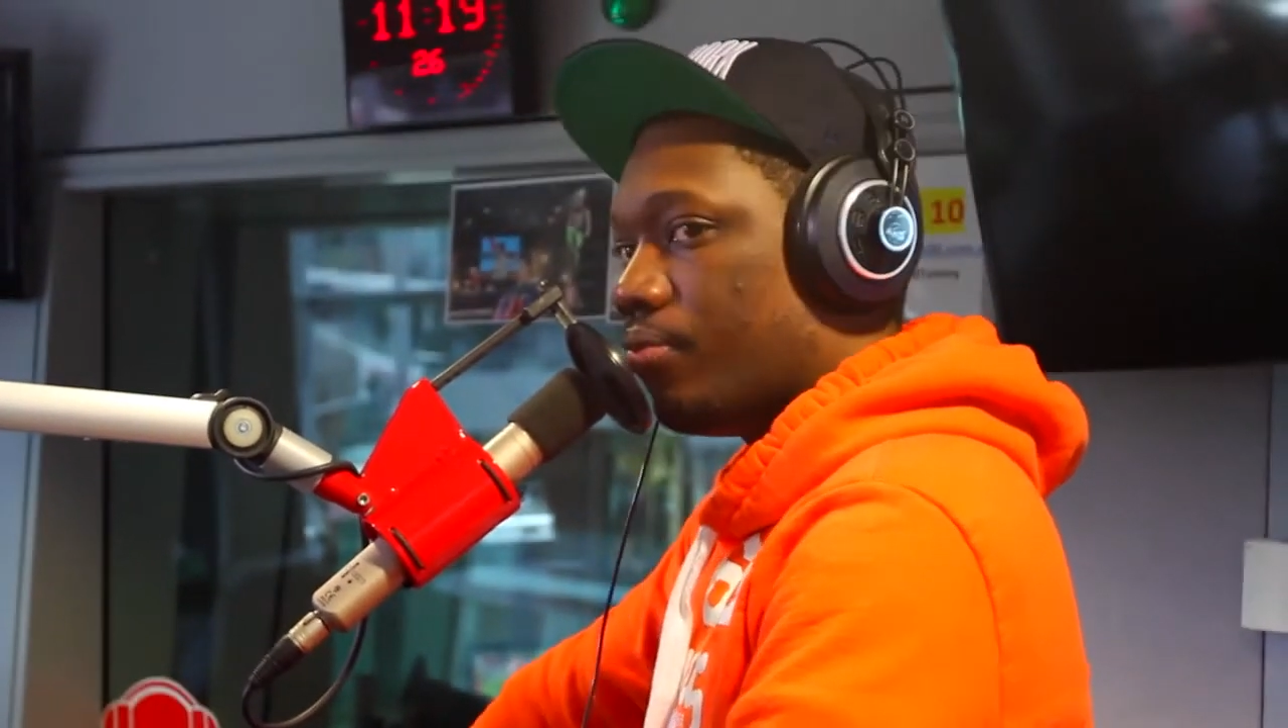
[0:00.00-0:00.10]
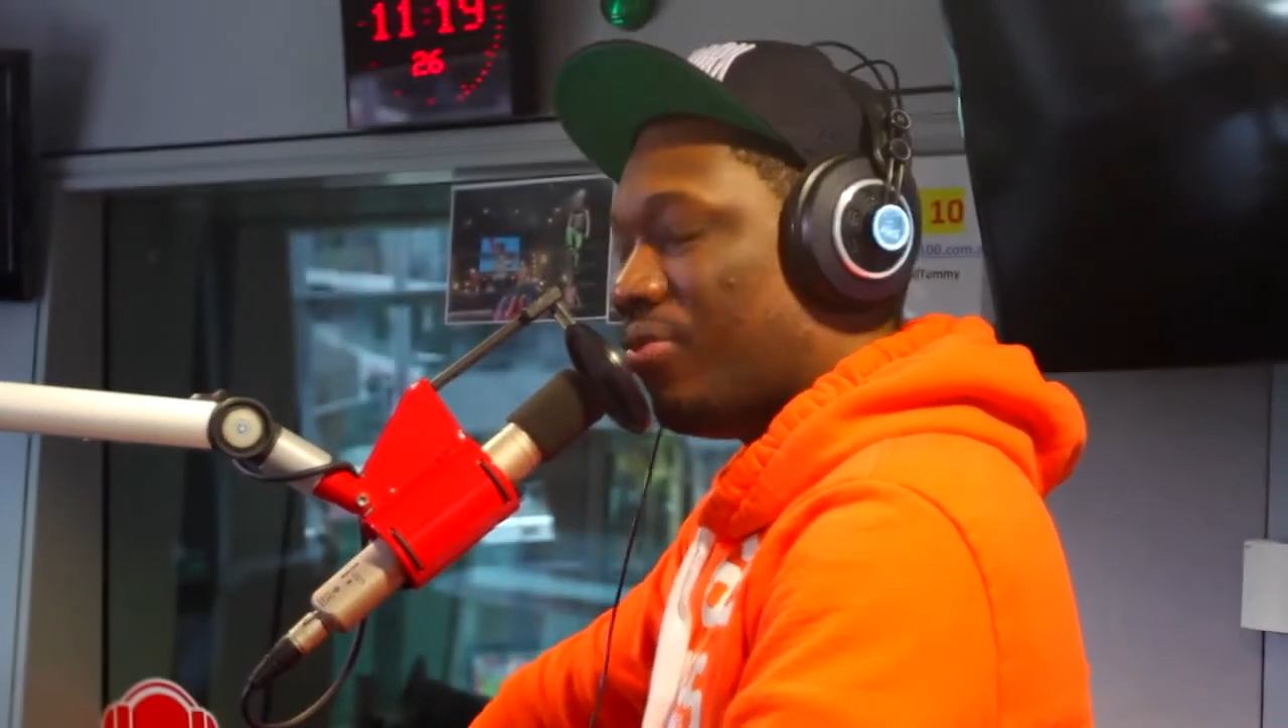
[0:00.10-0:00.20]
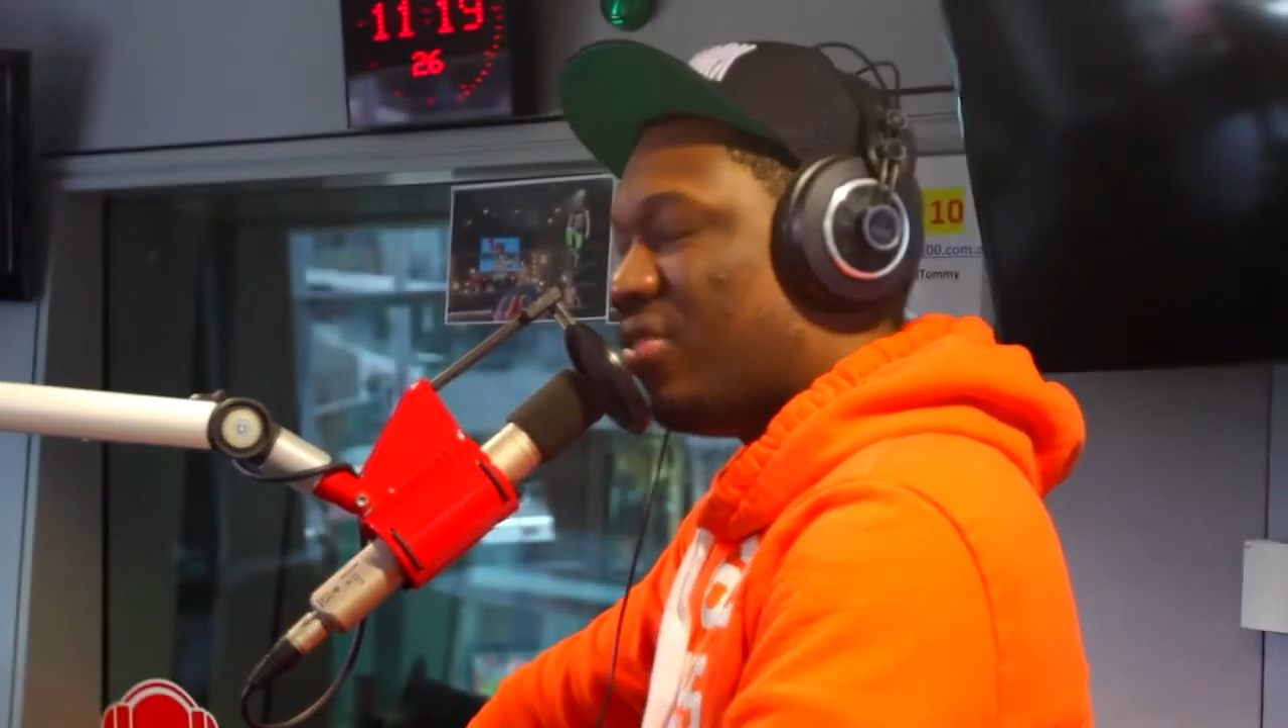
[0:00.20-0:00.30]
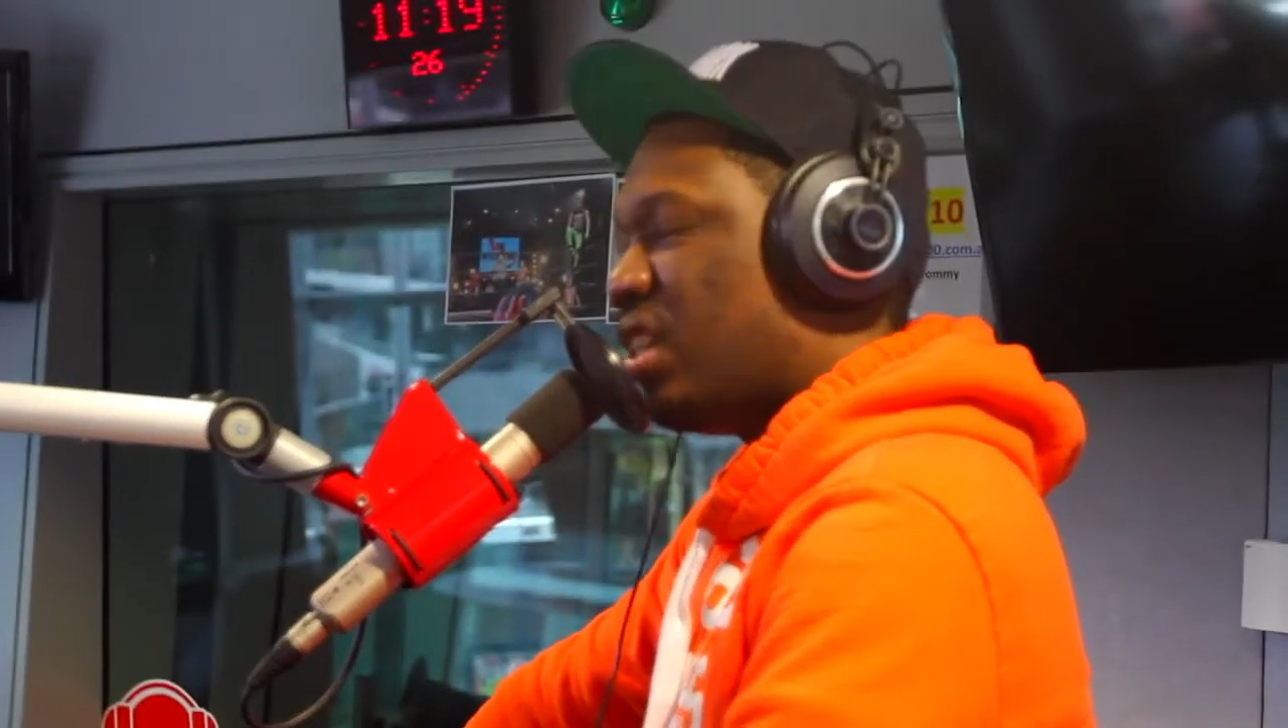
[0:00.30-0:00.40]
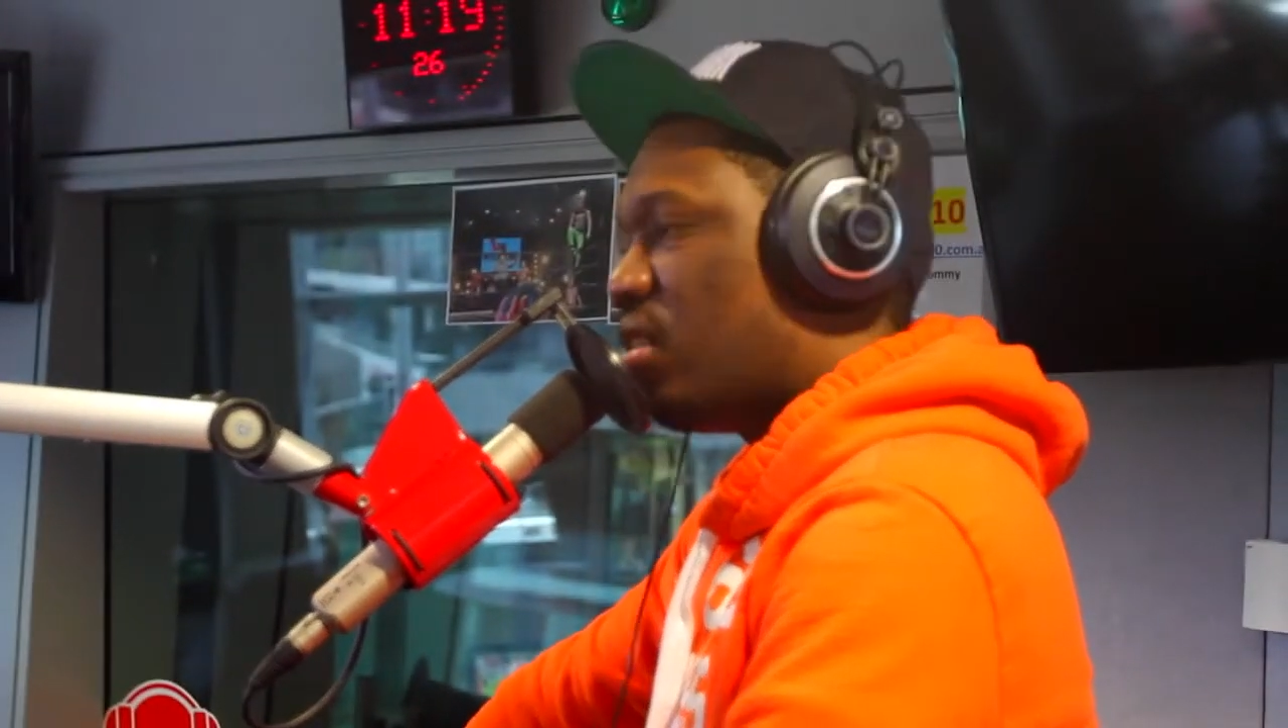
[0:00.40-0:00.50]

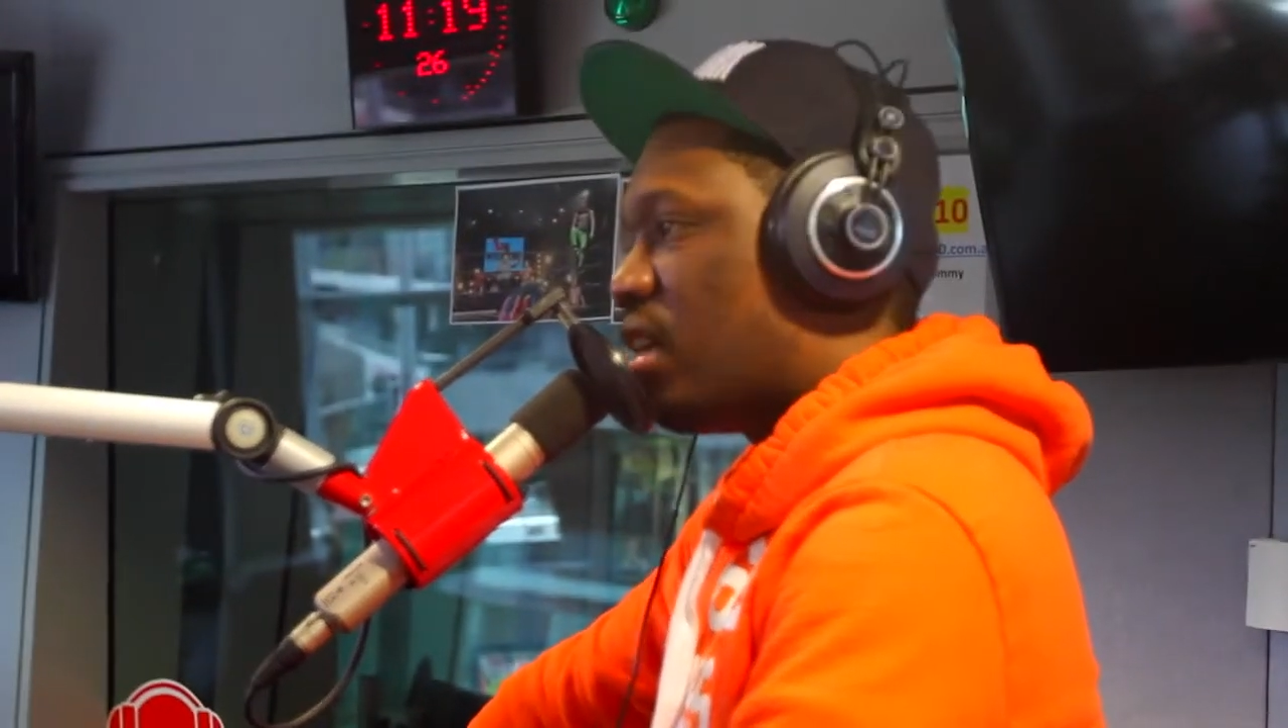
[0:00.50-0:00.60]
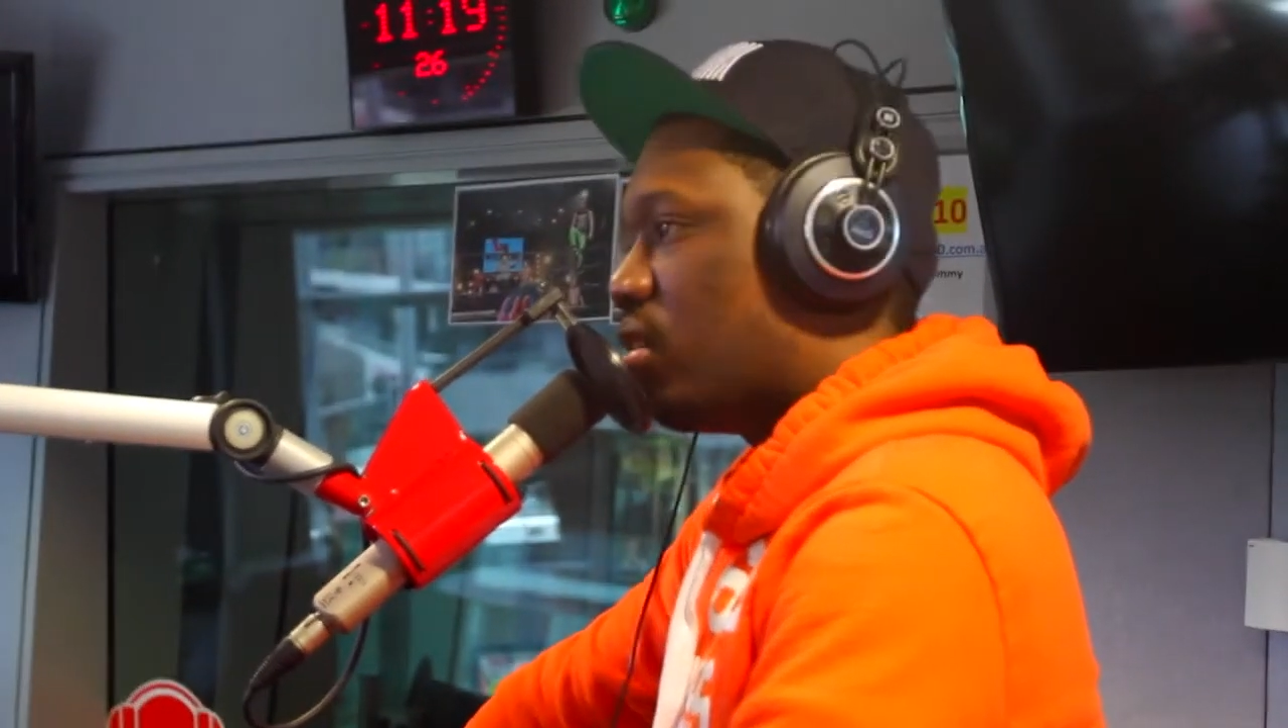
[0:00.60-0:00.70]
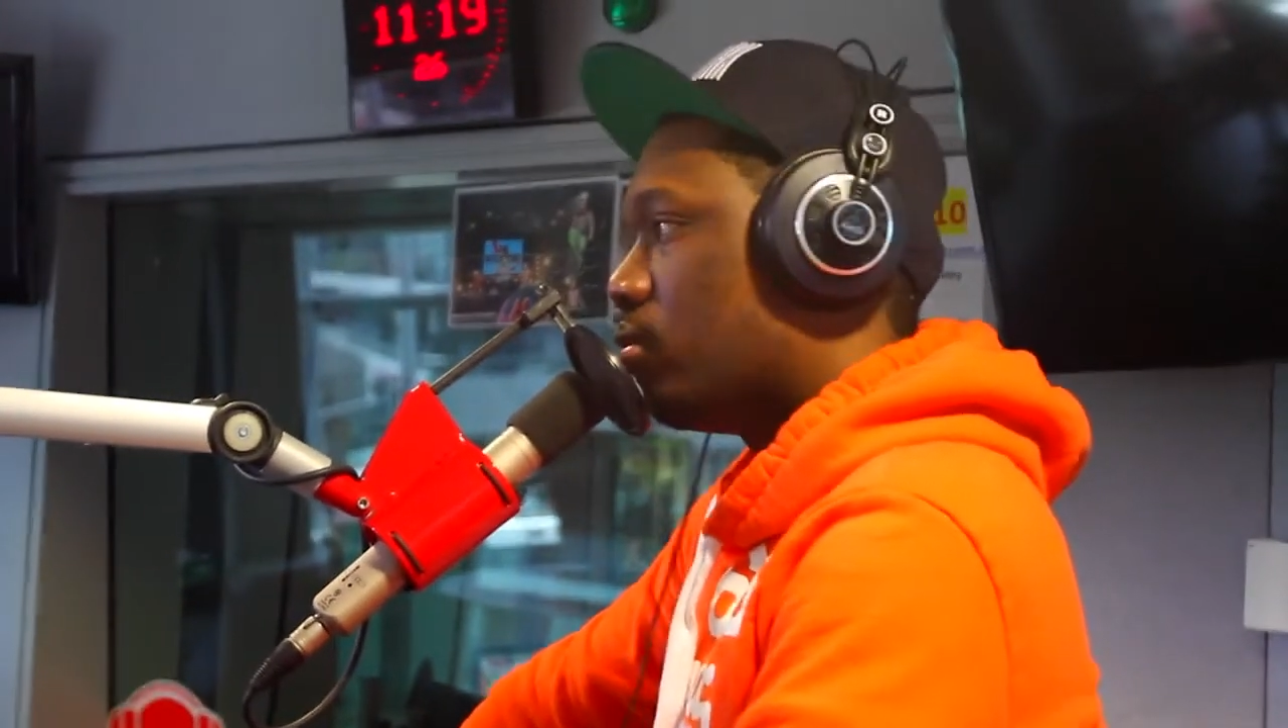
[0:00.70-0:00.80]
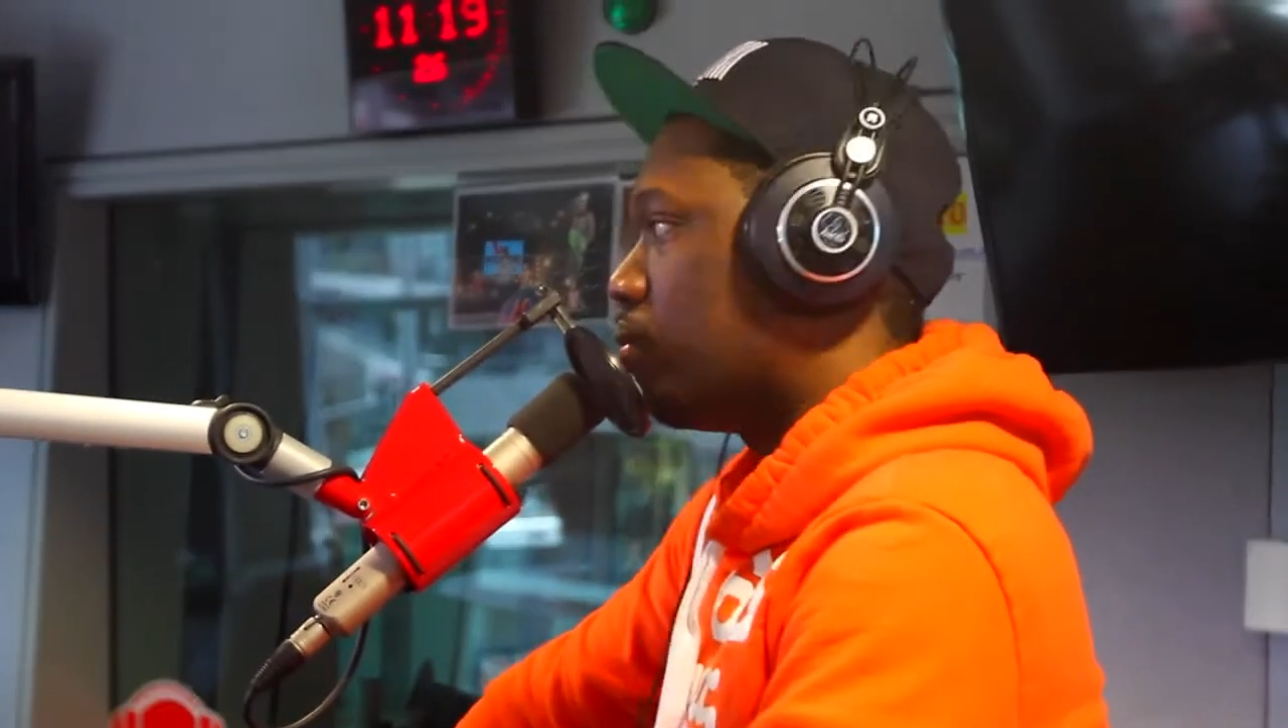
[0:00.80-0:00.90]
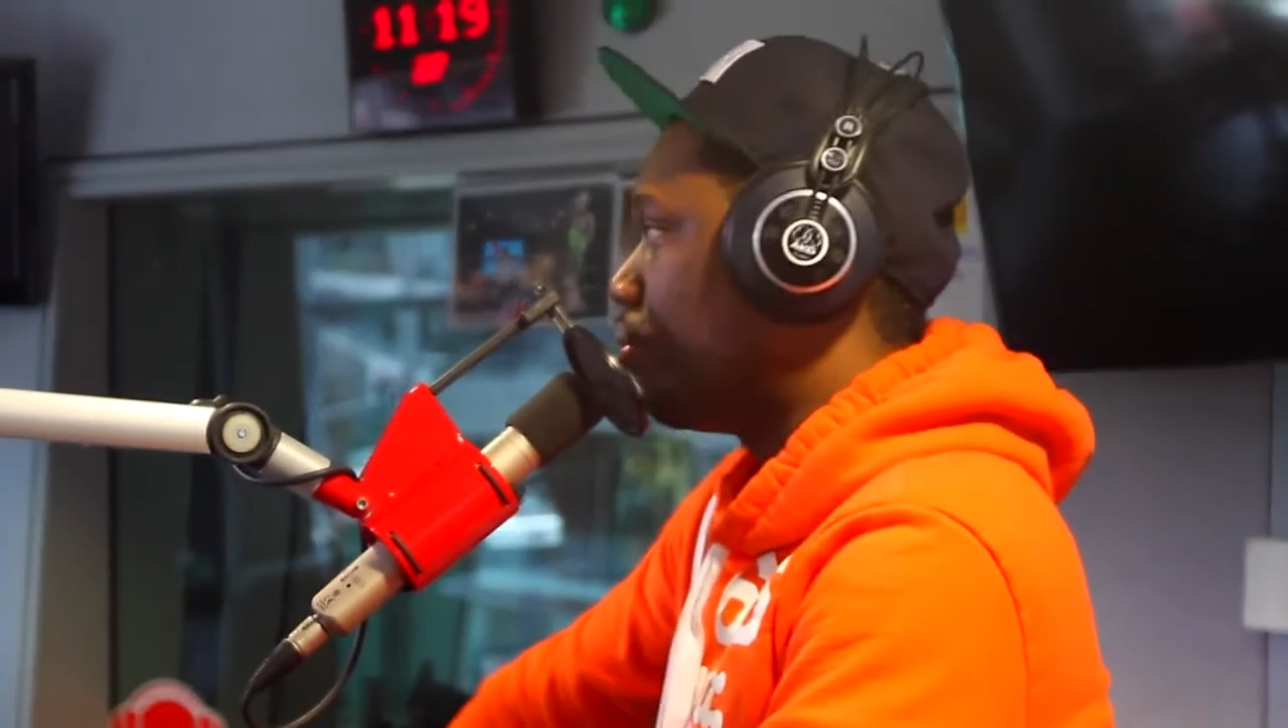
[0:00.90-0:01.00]
figure out